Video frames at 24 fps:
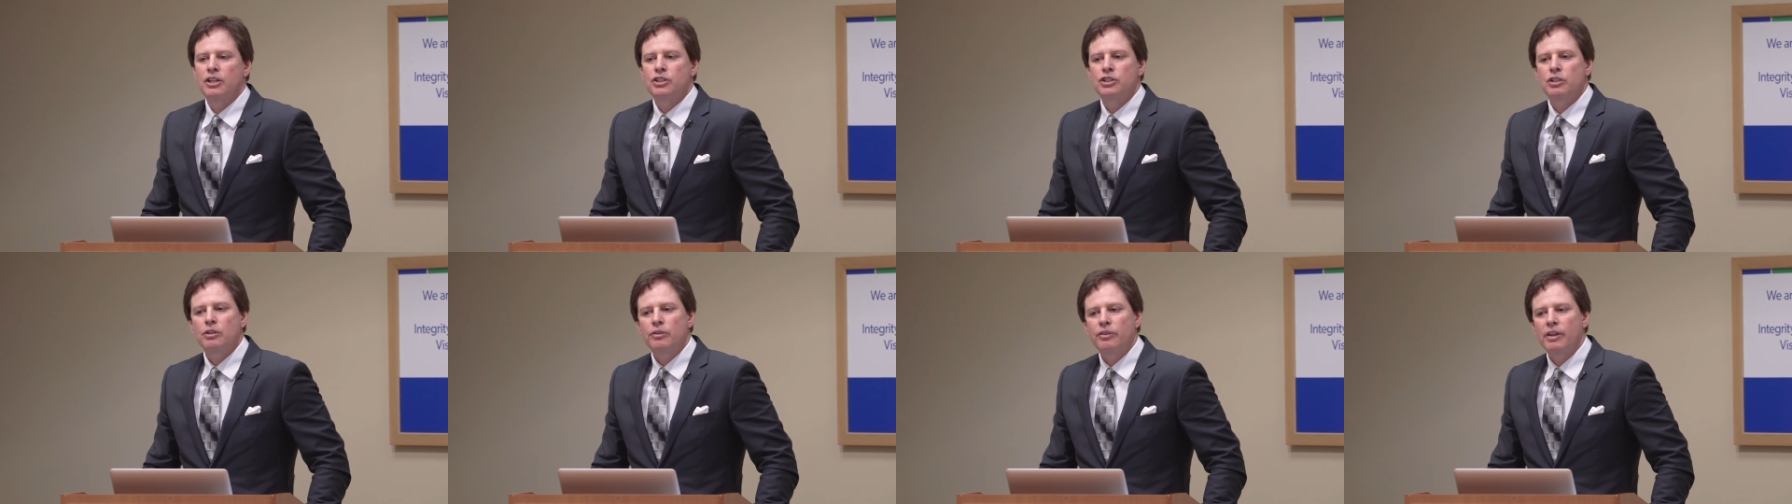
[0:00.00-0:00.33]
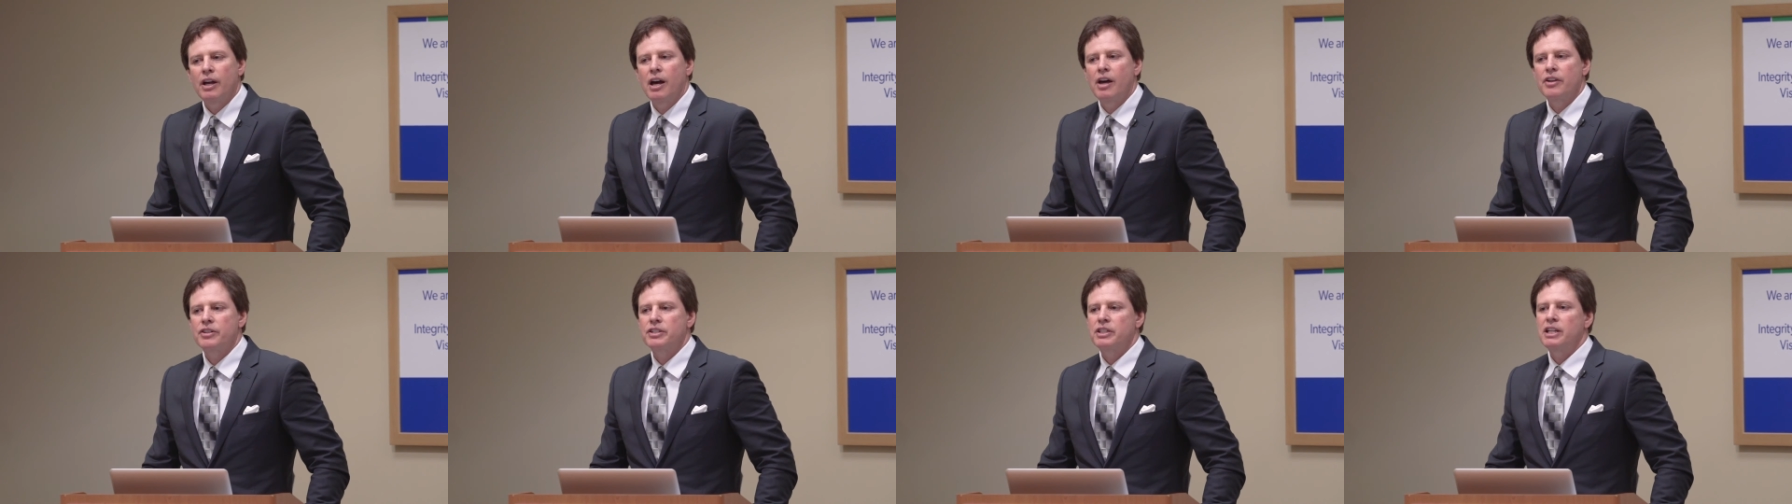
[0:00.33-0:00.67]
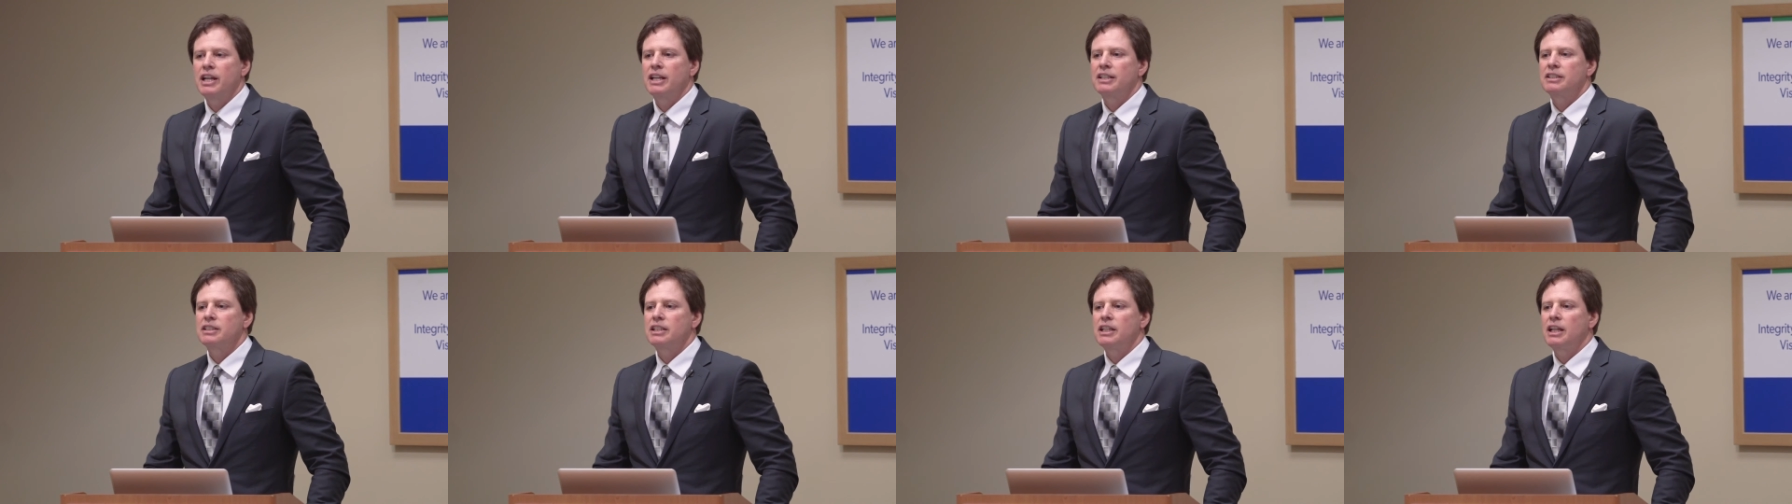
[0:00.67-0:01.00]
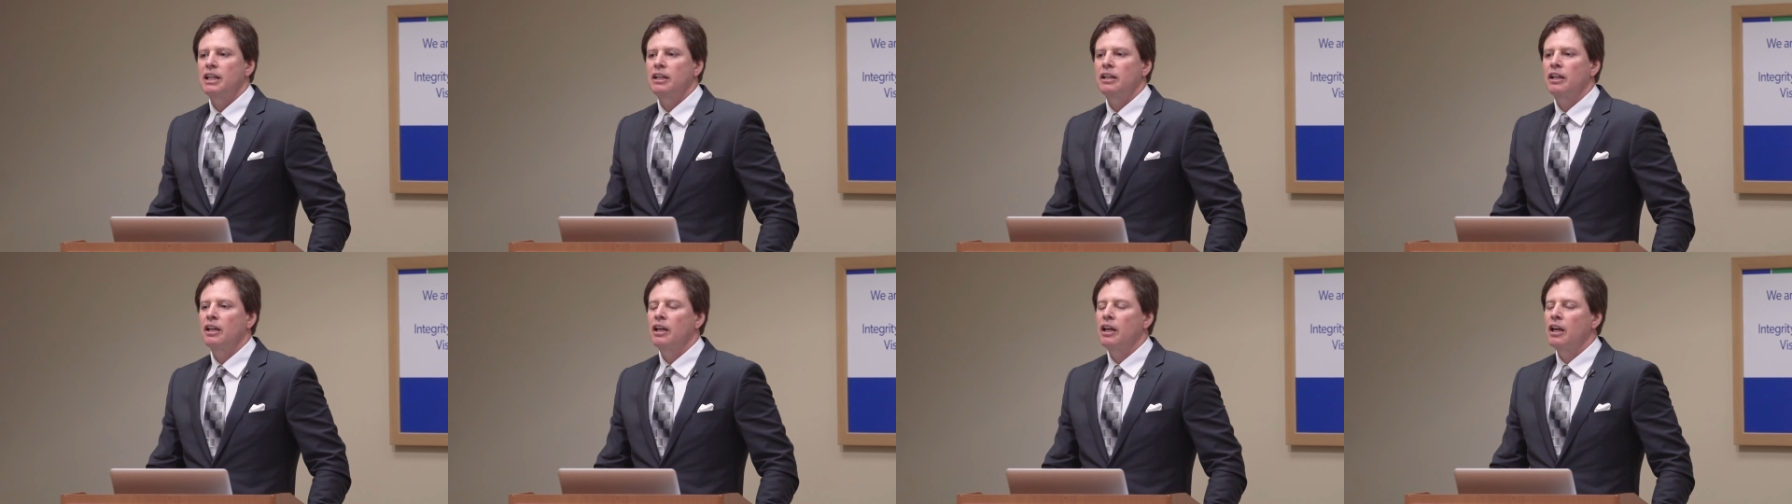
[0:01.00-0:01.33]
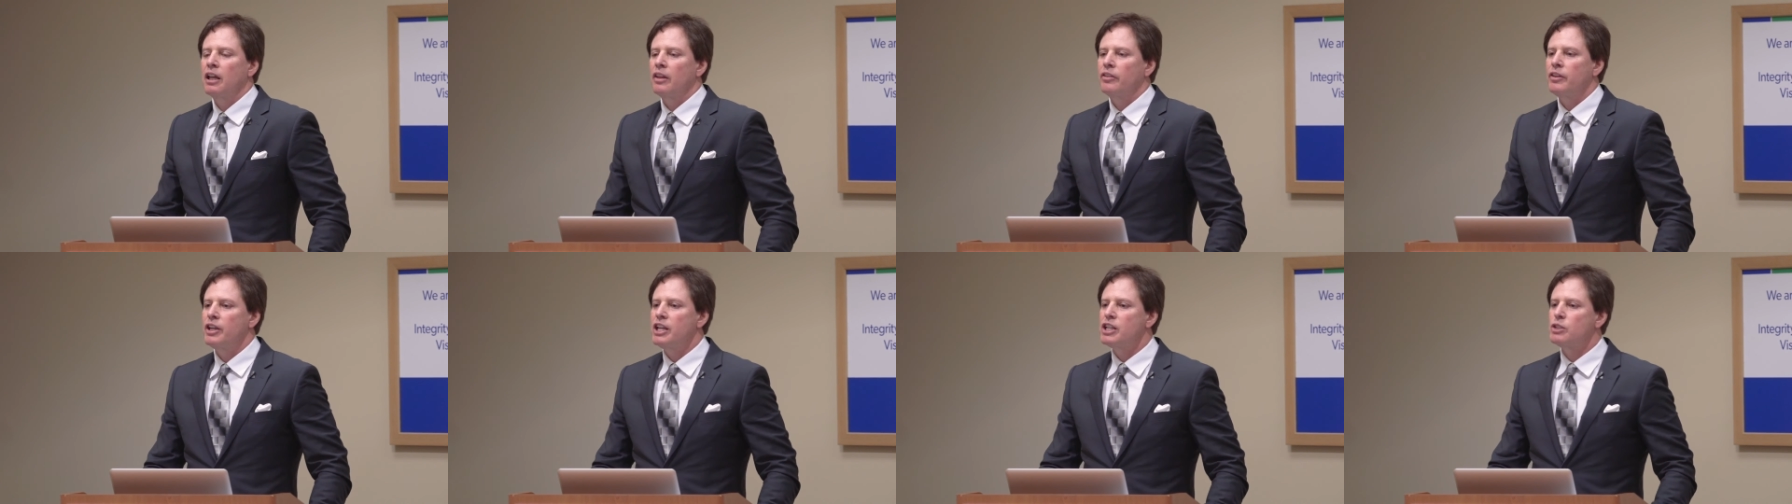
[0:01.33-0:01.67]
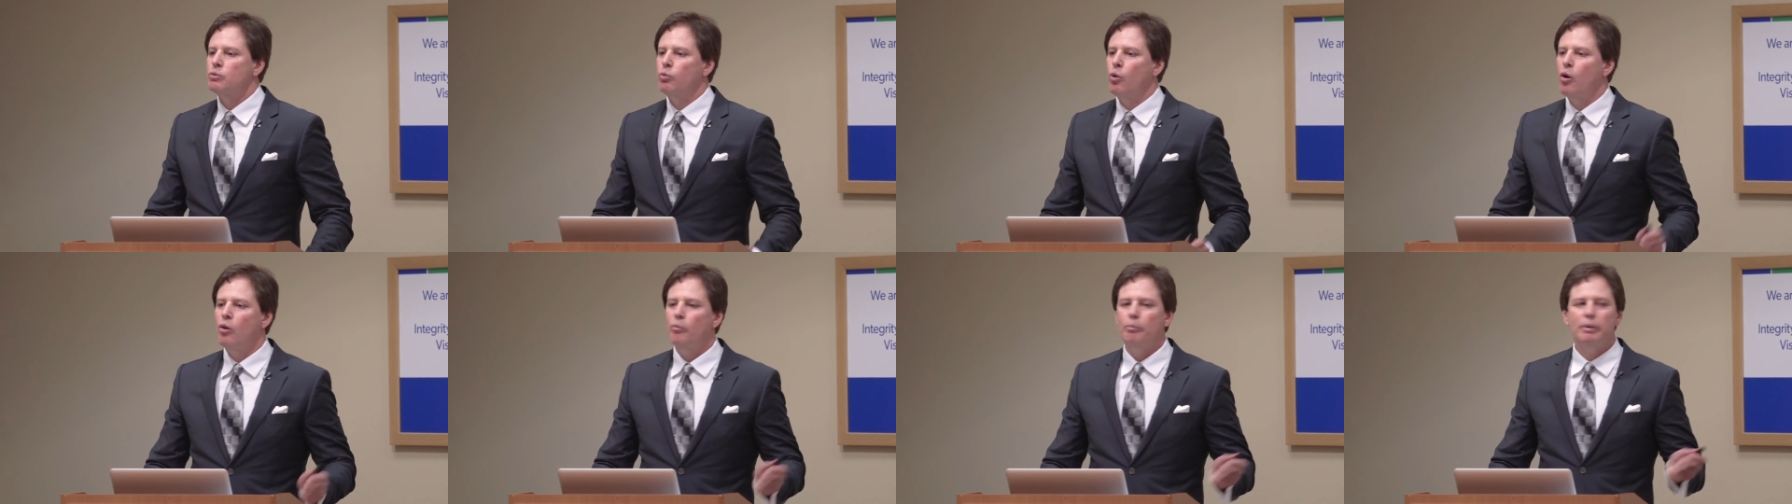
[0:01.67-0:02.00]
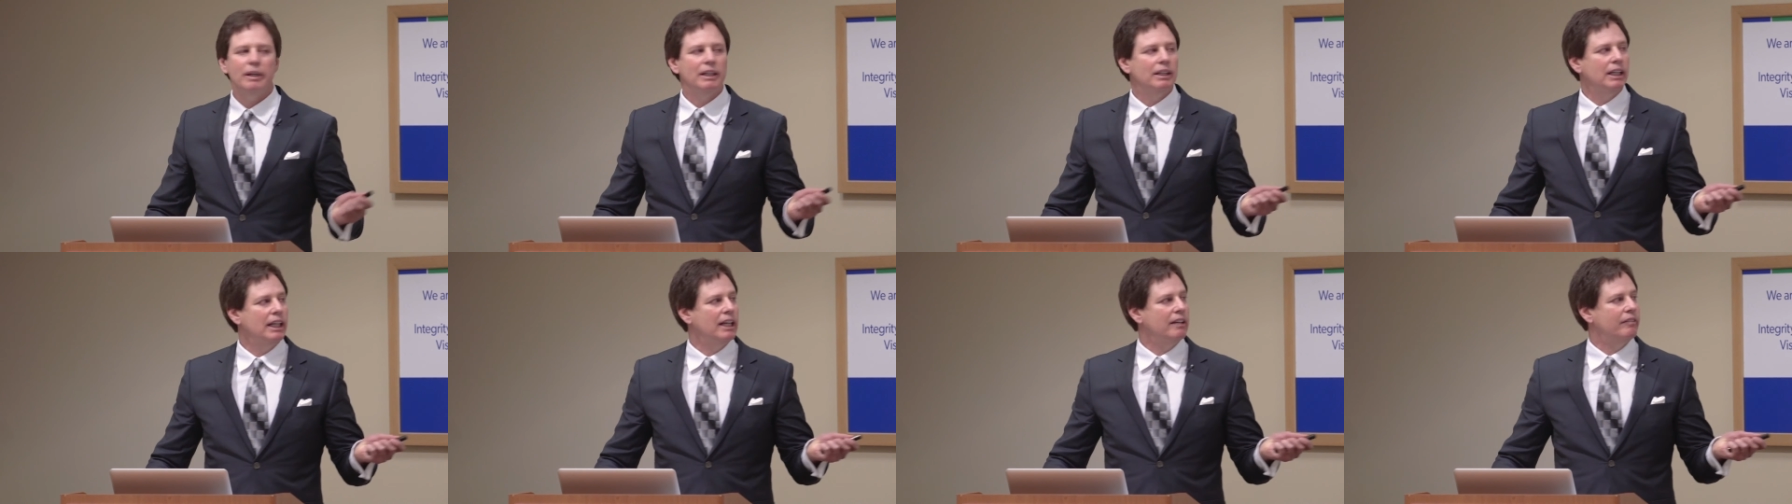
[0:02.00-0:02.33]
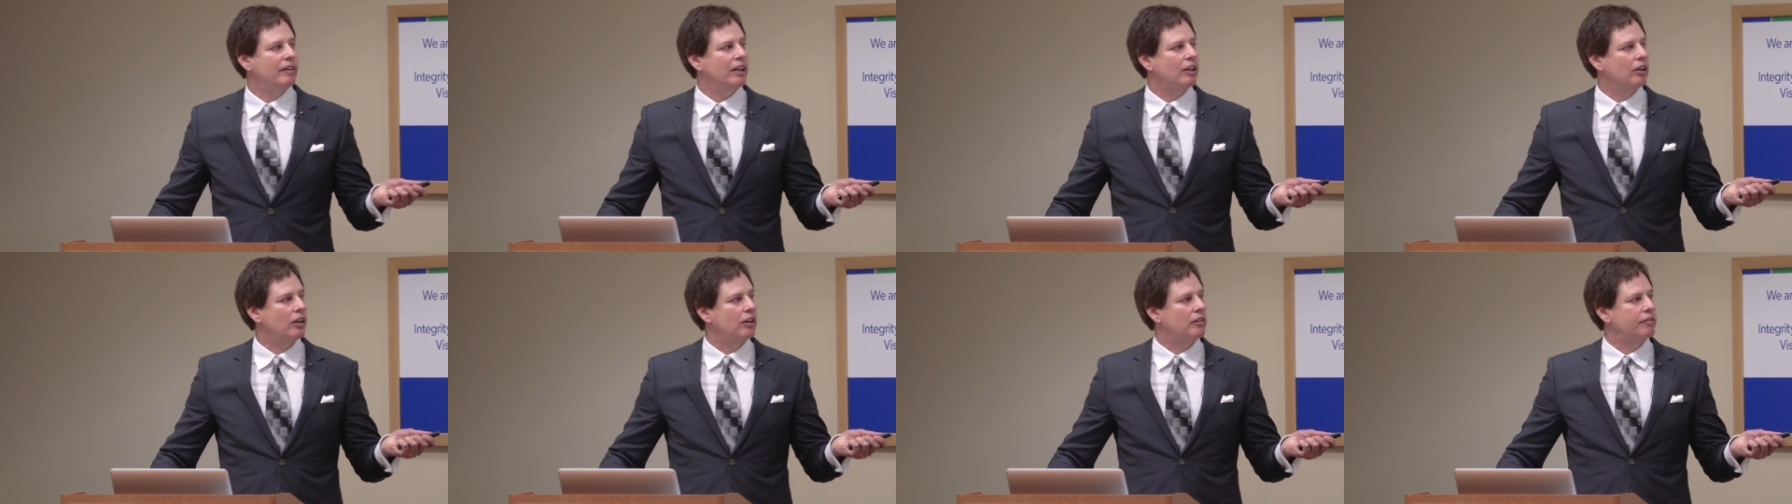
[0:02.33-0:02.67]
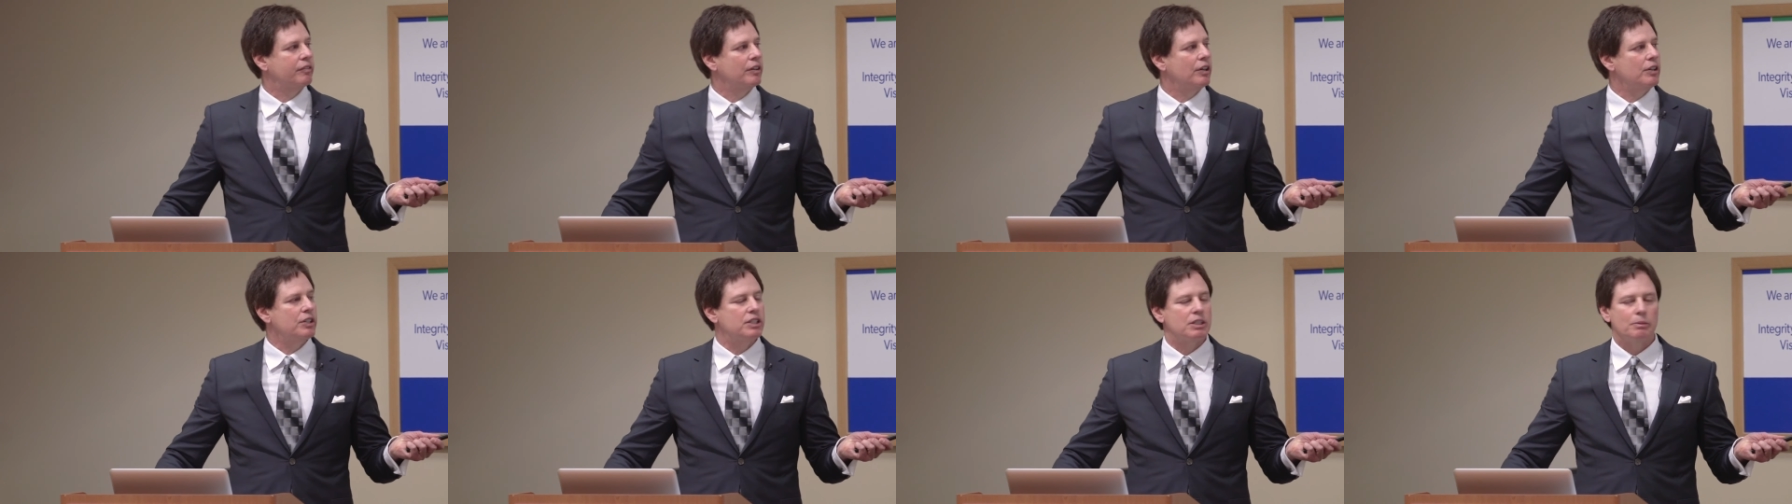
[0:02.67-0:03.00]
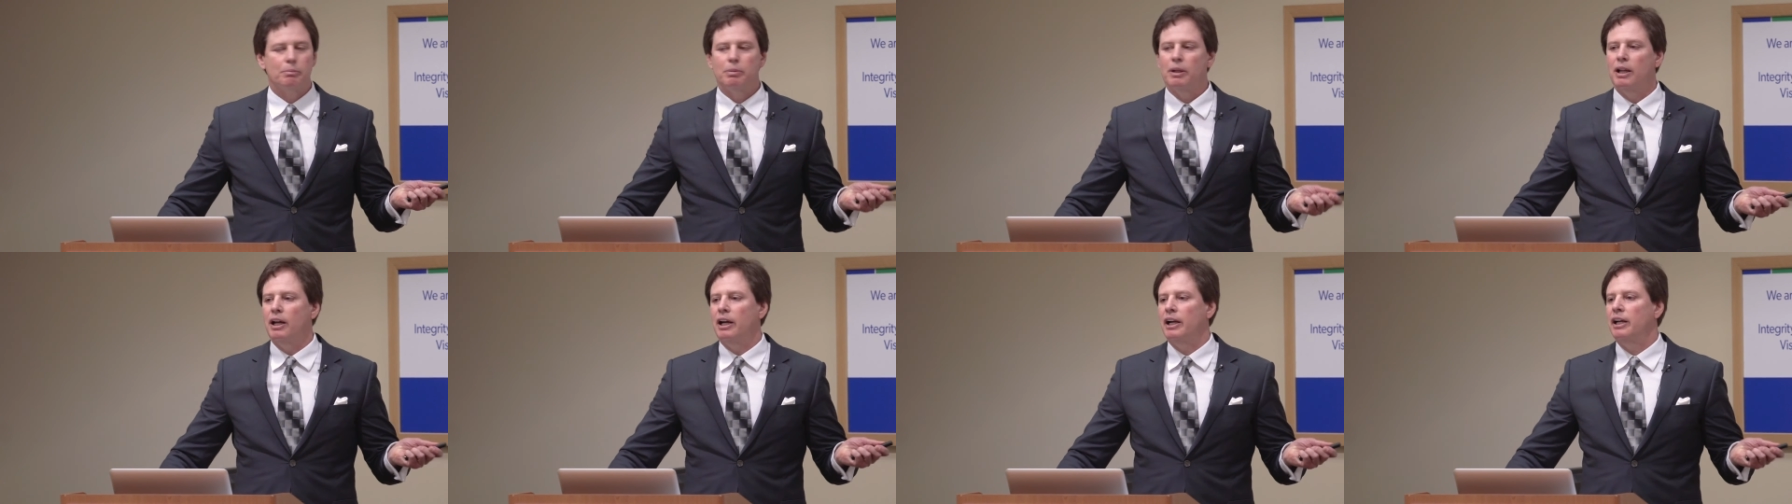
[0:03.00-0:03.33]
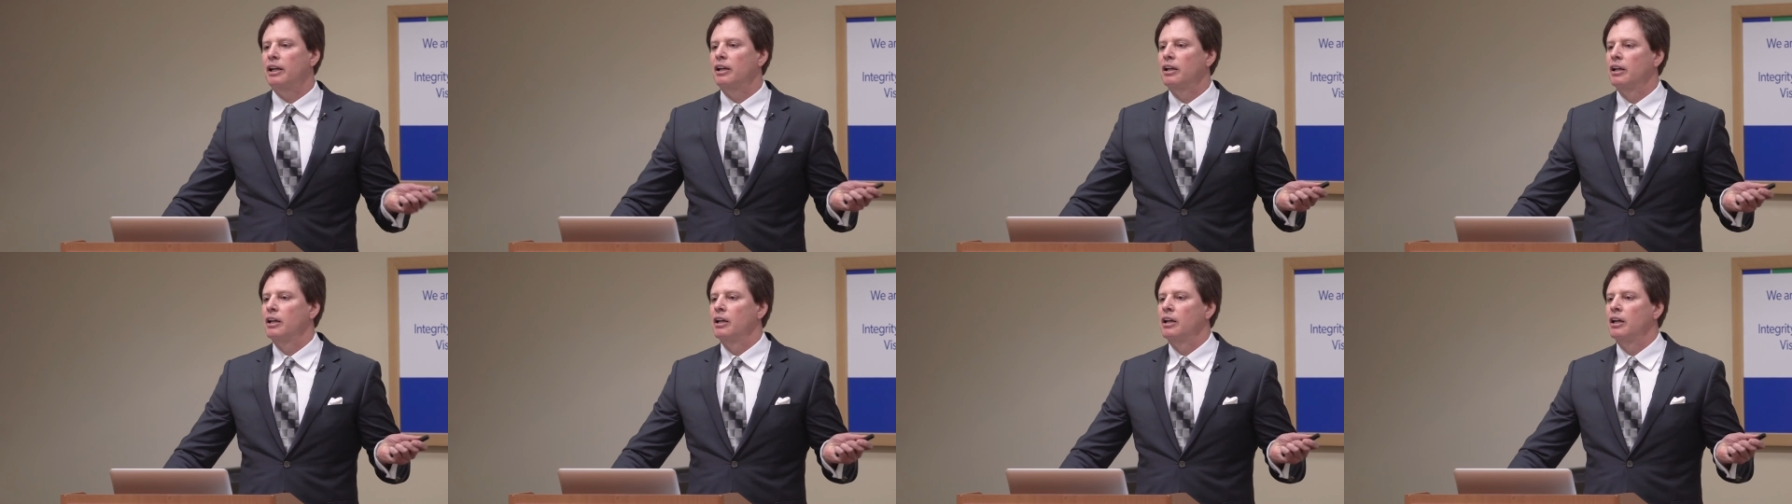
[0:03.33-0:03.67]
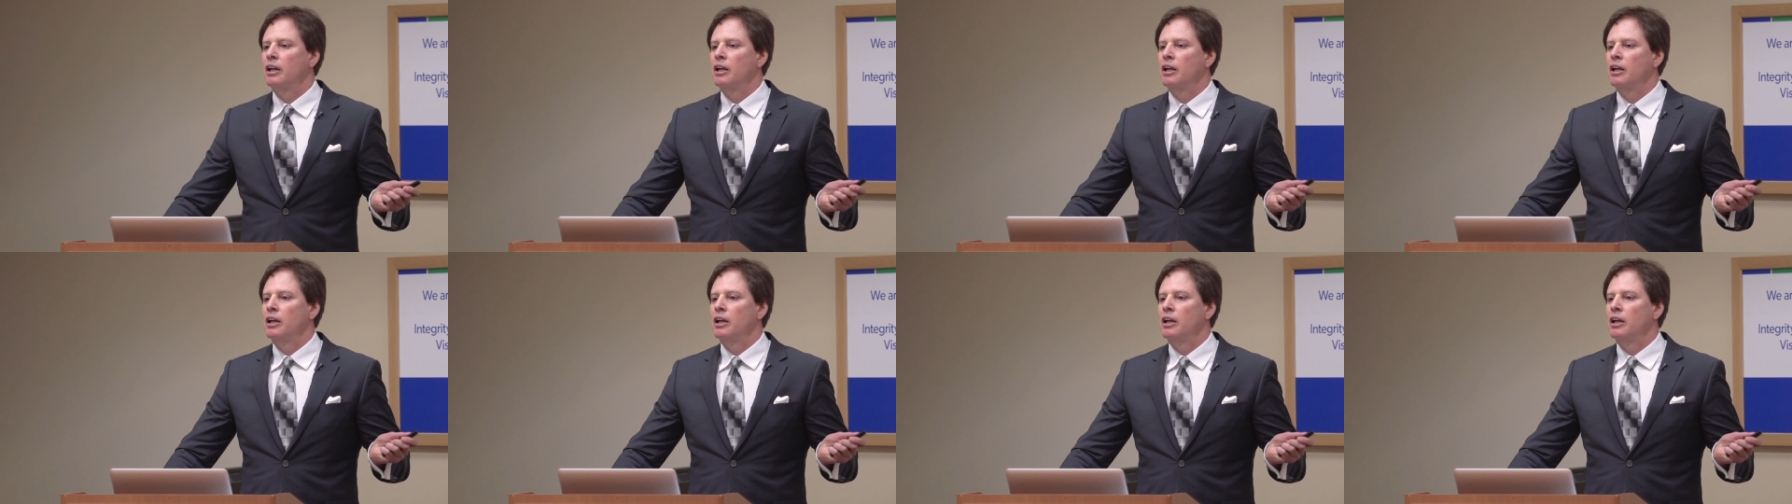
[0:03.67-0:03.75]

In 2018, these won't be leaving our food supply